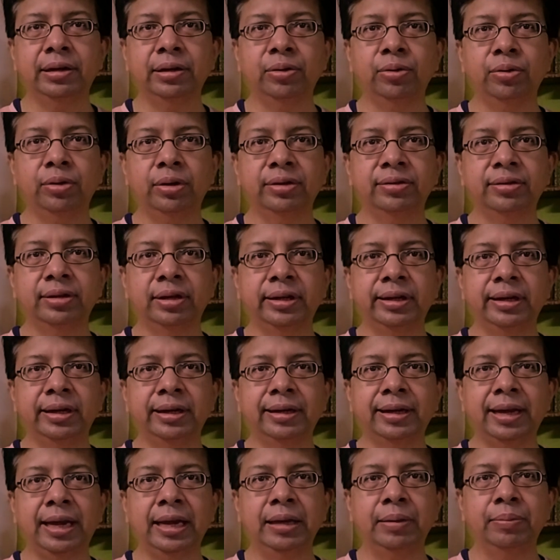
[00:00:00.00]
a
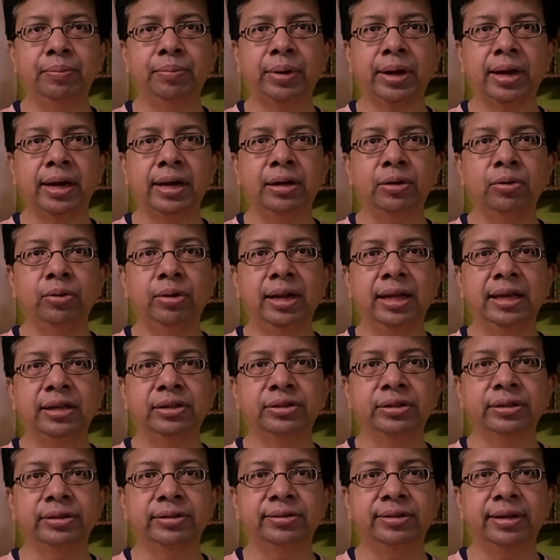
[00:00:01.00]
certain time prior to
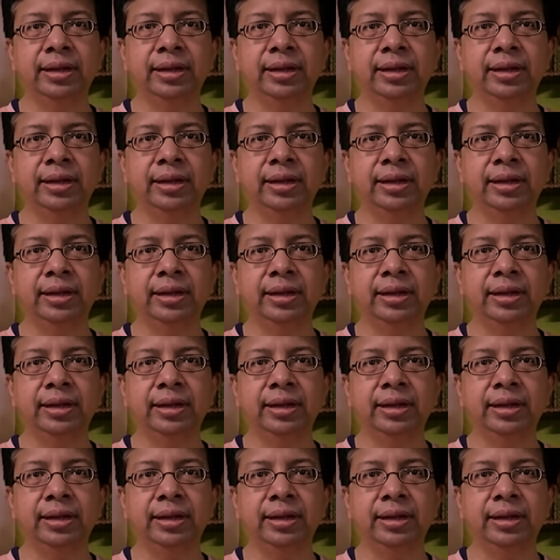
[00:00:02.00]
elections,